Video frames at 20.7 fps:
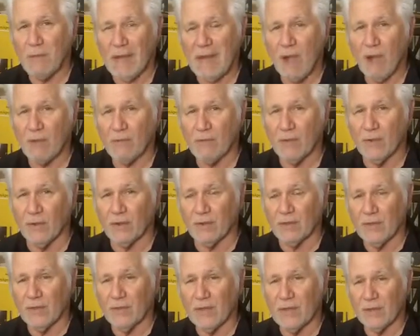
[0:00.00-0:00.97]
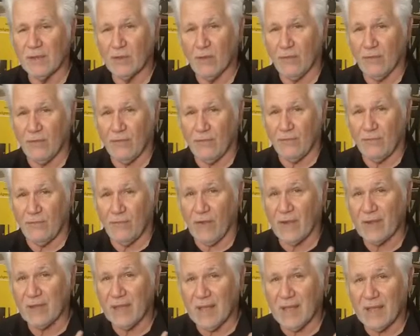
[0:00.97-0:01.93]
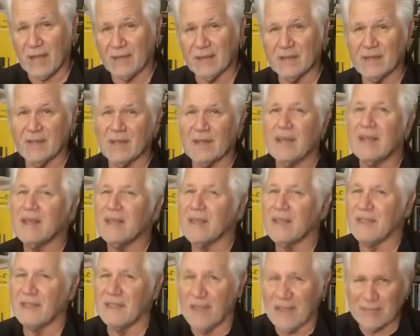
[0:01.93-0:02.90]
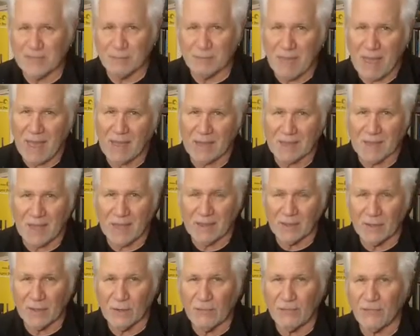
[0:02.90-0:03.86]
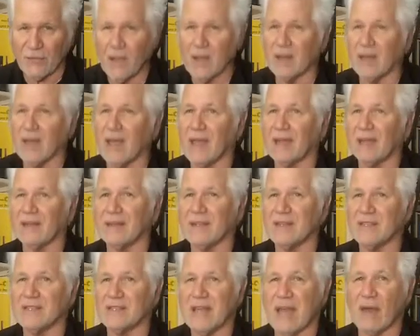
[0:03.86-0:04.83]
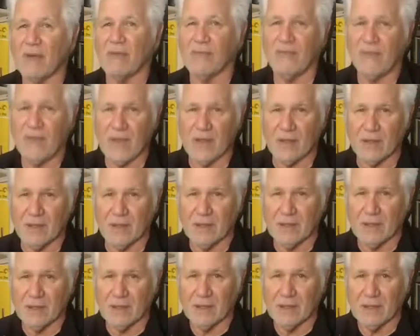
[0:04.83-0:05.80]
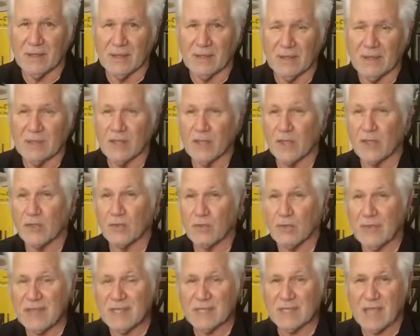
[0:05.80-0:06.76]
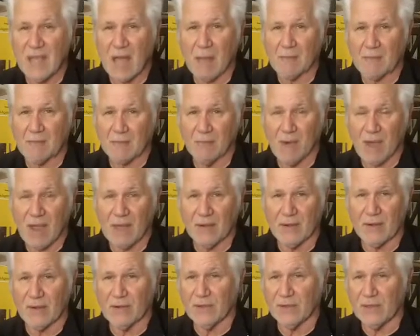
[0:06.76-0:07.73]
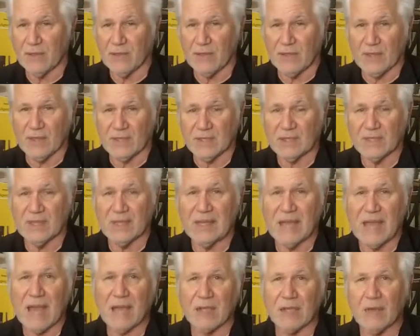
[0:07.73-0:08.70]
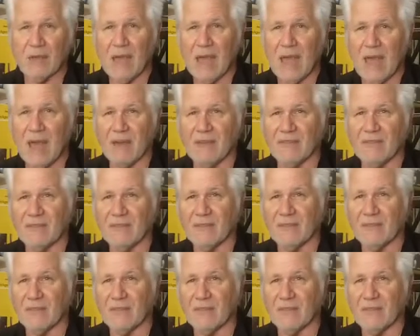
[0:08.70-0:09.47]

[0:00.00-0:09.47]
powerful than your front light, that's backlight. Your front light is now fill. 3 stops brighter than this, and now you have